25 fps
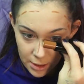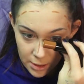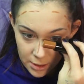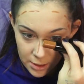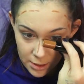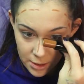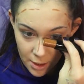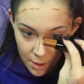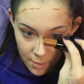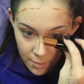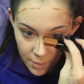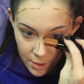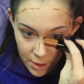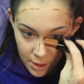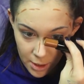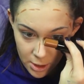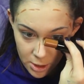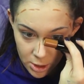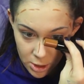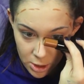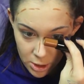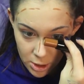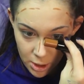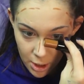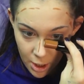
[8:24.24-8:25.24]
It looks like
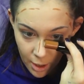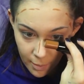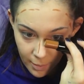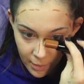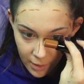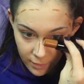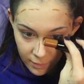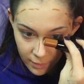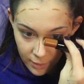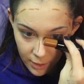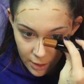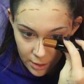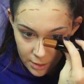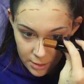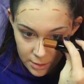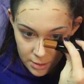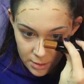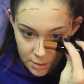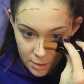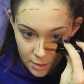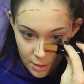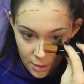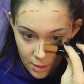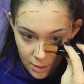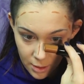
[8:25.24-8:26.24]
somebody shit on
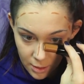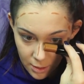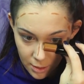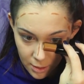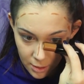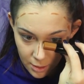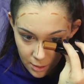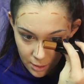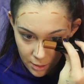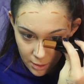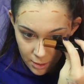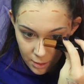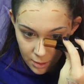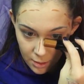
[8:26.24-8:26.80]
my face.